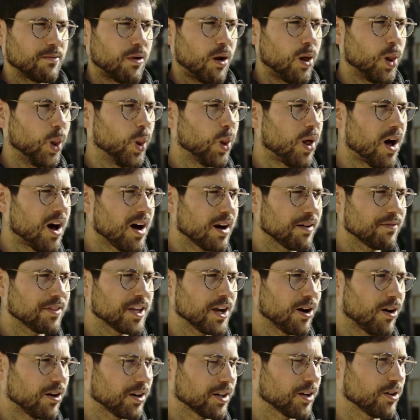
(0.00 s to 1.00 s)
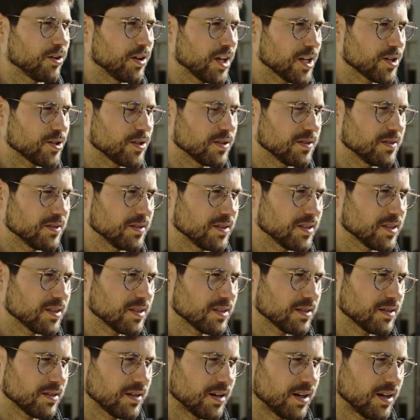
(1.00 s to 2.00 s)
a lot of the art
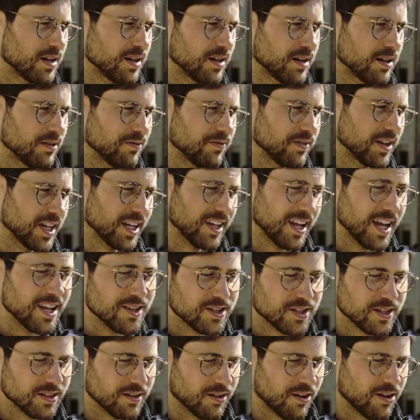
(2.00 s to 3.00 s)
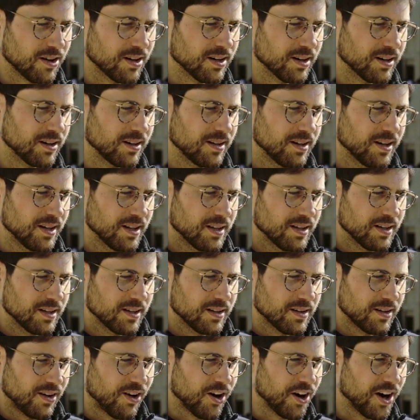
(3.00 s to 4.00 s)
collections of like ancient art
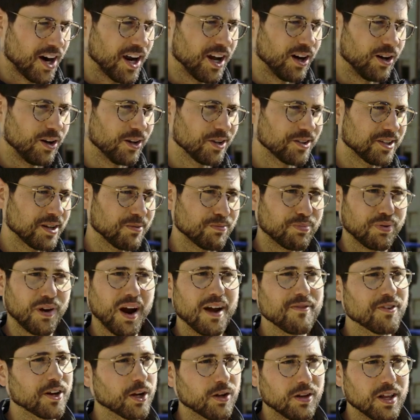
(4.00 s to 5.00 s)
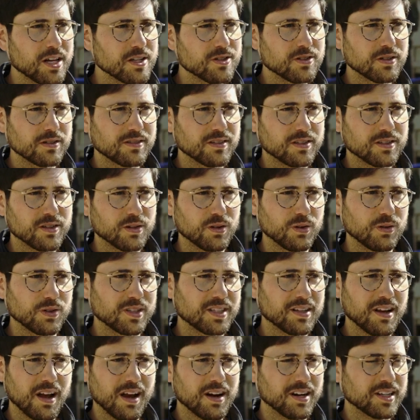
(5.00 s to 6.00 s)
are held in private collections, so
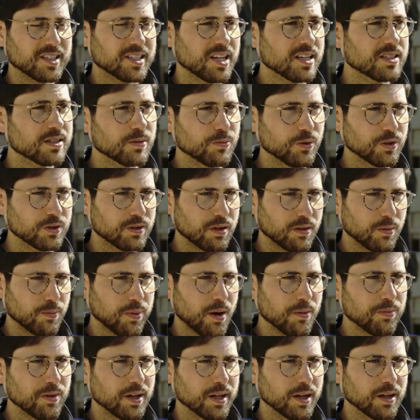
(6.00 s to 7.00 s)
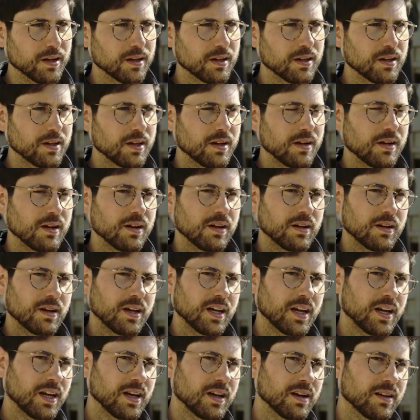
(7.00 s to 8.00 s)
it's not accessible to the public.
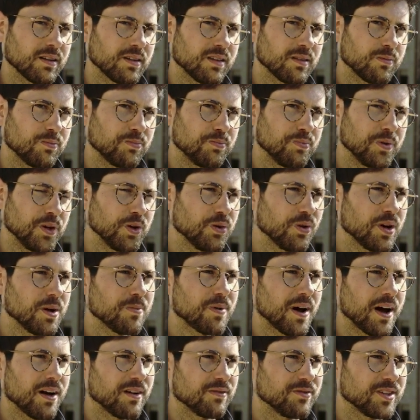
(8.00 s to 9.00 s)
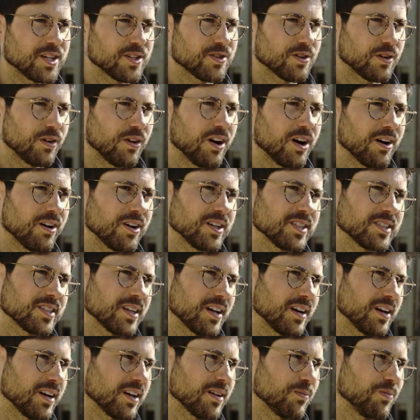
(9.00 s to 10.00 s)
And the beauty about a digital art is
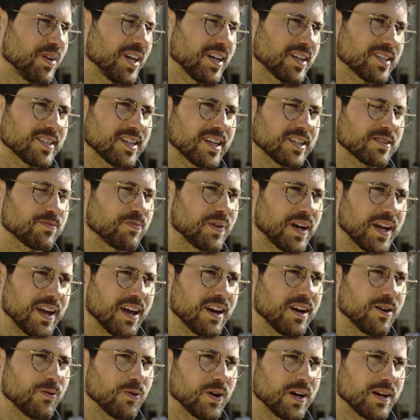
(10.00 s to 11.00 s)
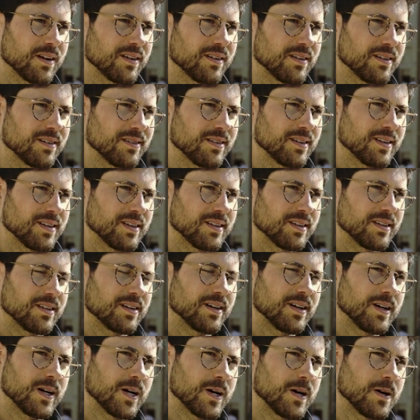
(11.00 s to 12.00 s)
that it can be accessed by anyone.
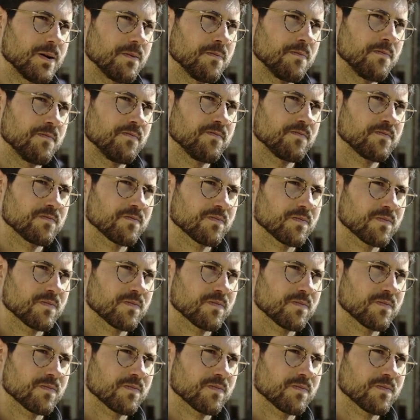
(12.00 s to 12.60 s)
And